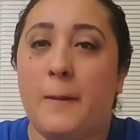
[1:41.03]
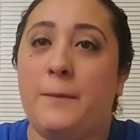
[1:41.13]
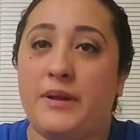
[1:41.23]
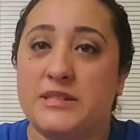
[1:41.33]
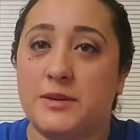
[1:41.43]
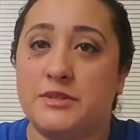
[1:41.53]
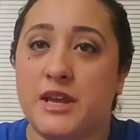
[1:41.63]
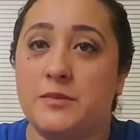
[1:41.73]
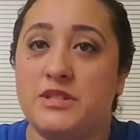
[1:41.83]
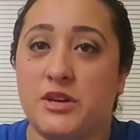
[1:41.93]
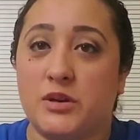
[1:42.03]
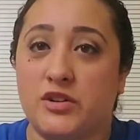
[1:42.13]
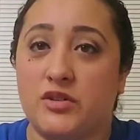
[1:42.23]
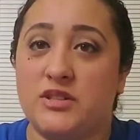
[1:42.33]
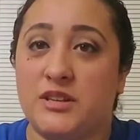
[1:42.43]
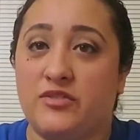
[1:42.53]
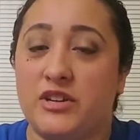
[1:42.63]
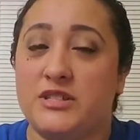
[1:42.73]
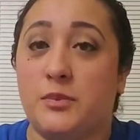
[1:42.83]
but sometimes they're a little different